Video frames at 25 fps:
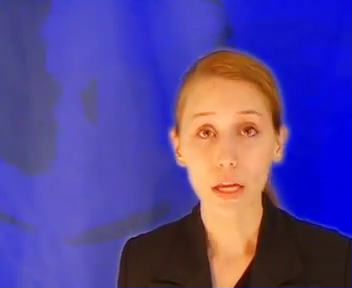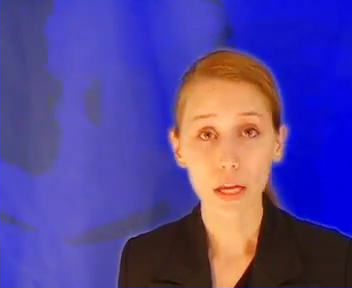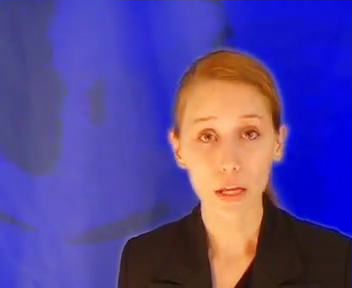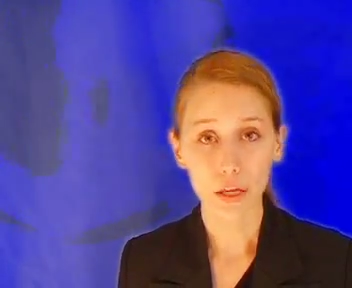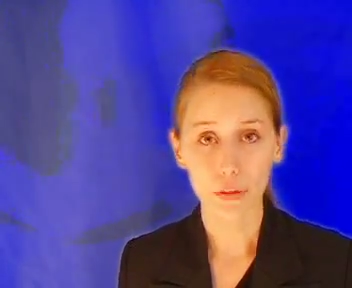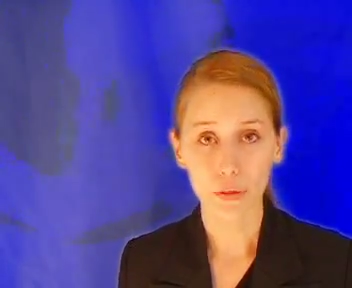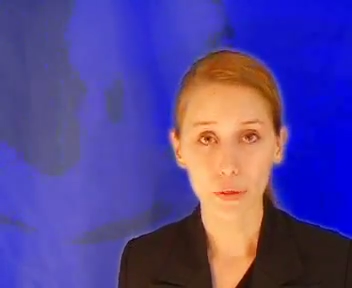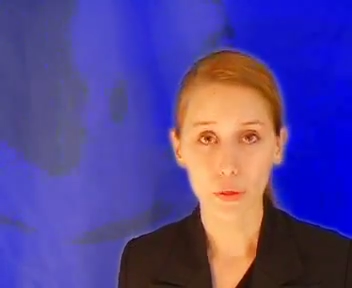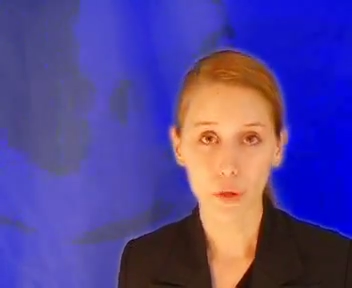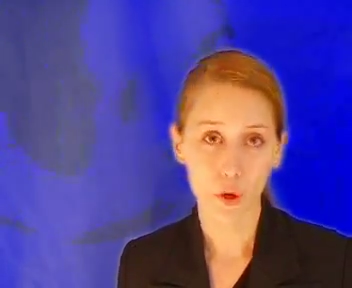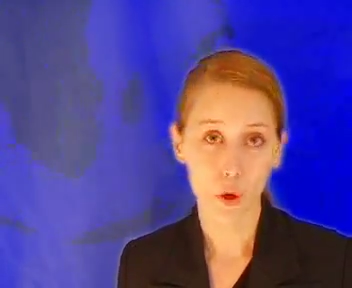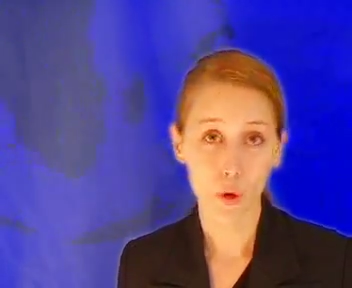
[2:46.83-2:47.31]

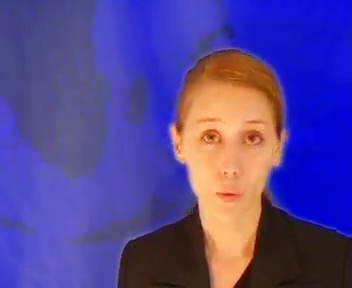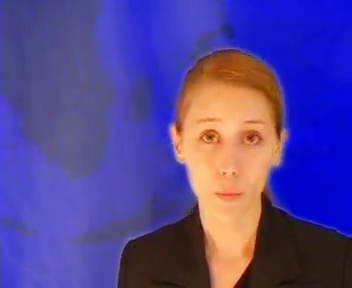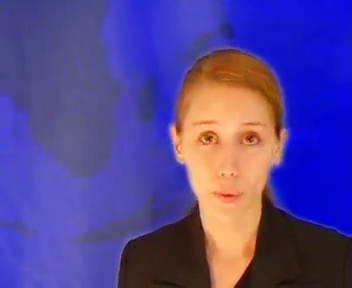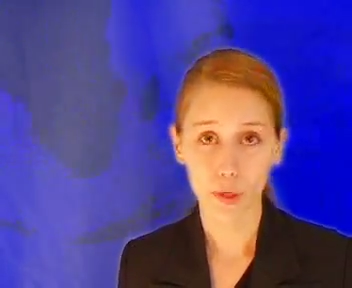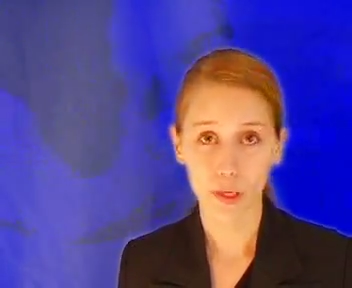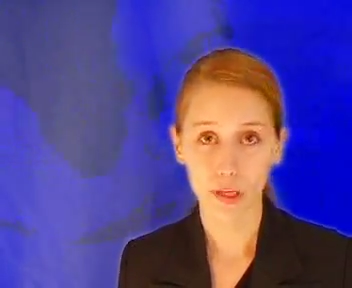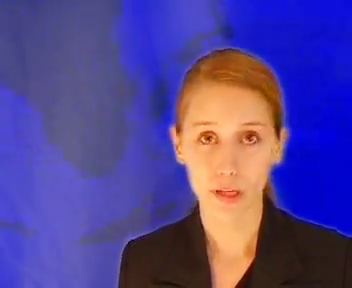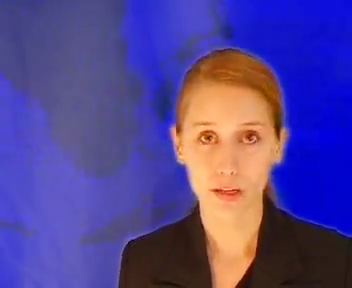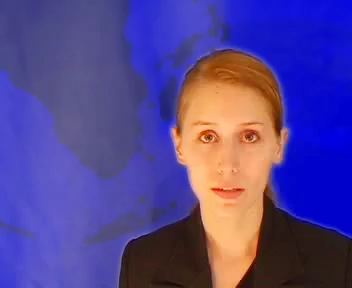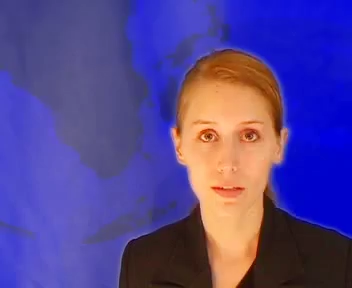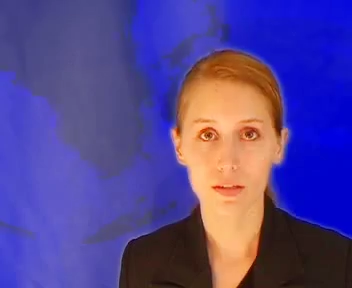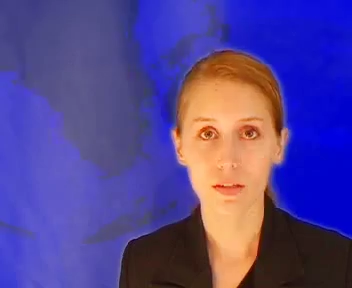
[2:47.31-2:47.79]

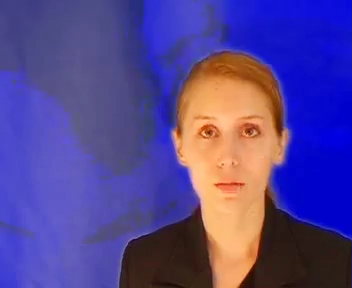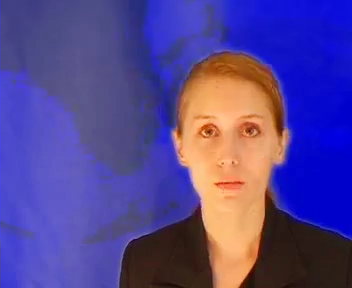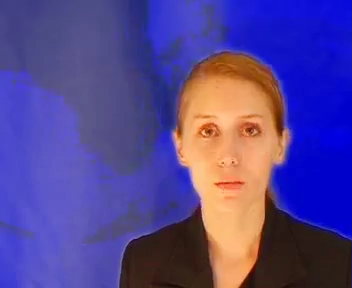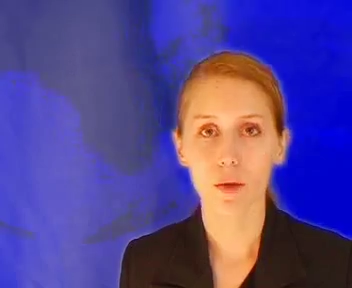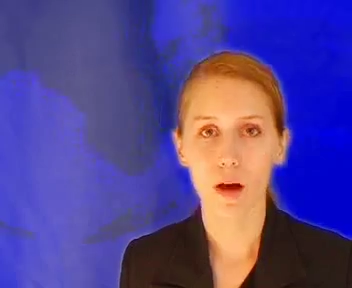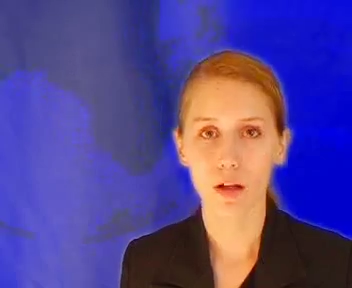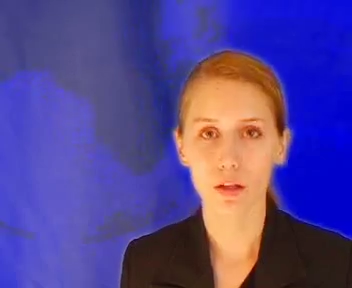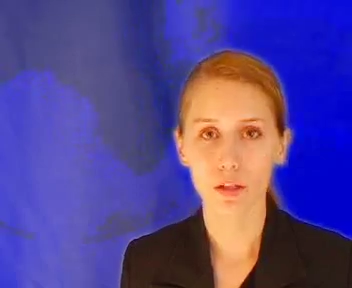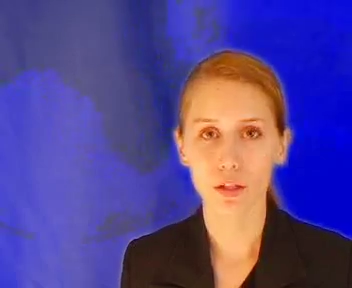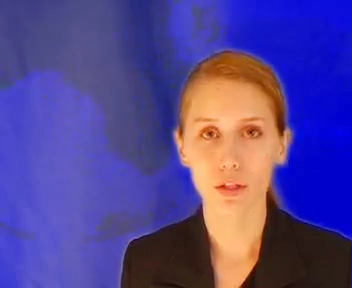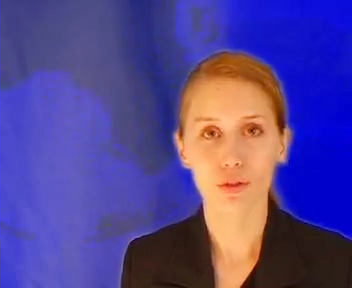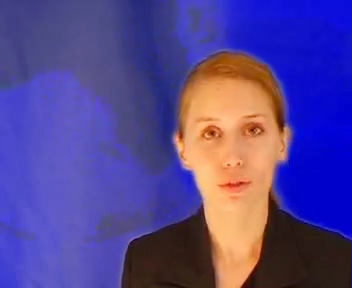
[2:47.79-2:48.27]
Ethiopian and
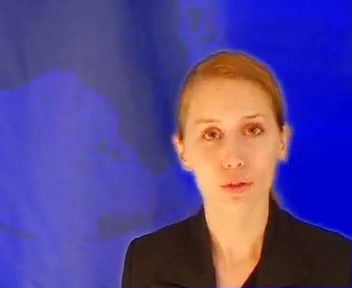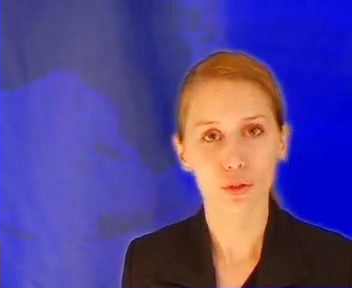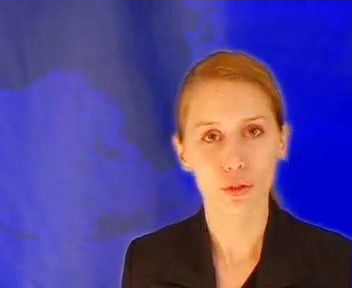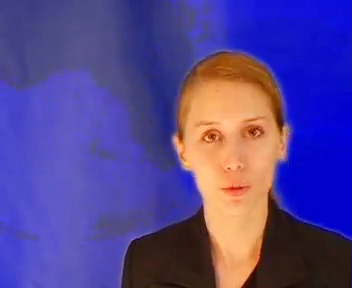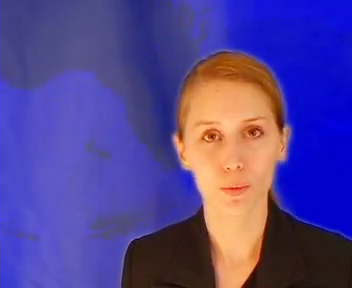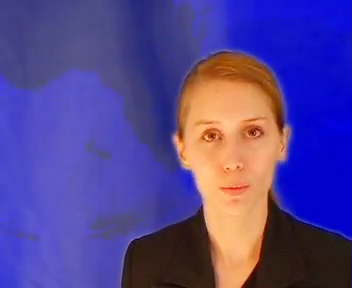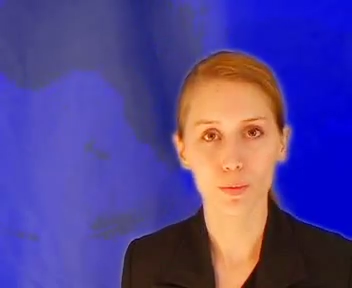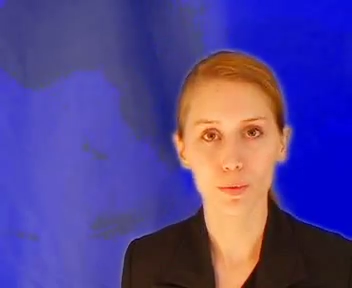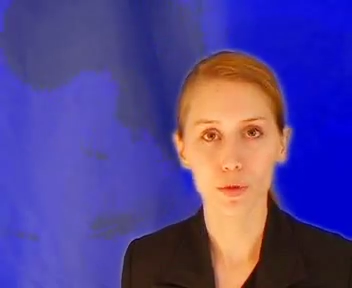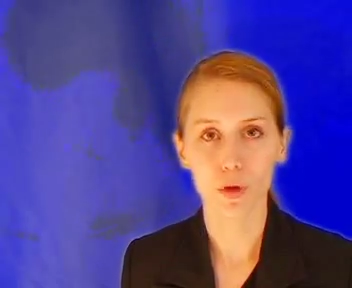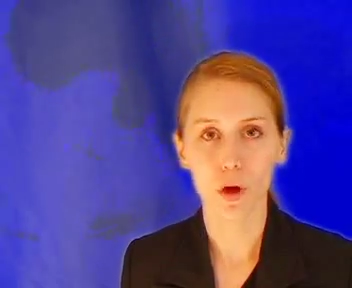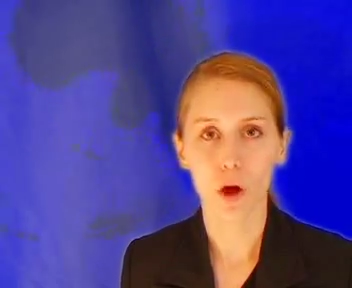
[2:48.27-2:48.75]
Somali
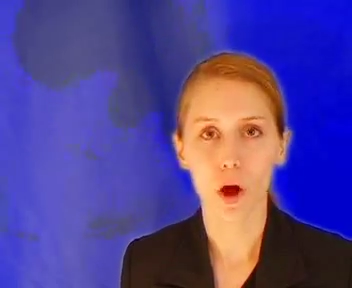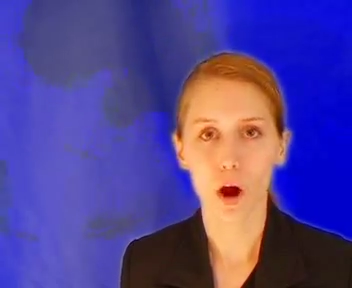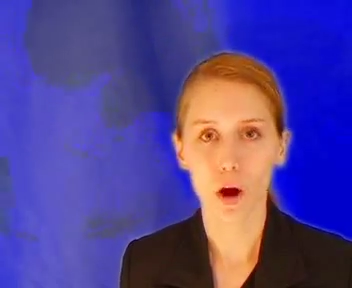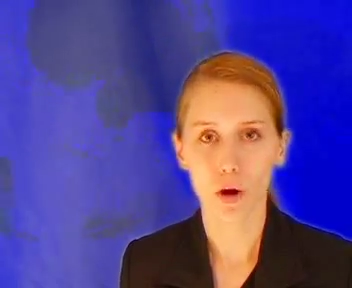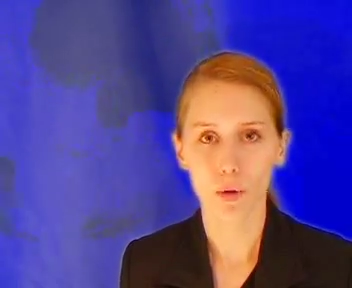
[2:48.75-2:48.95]
troops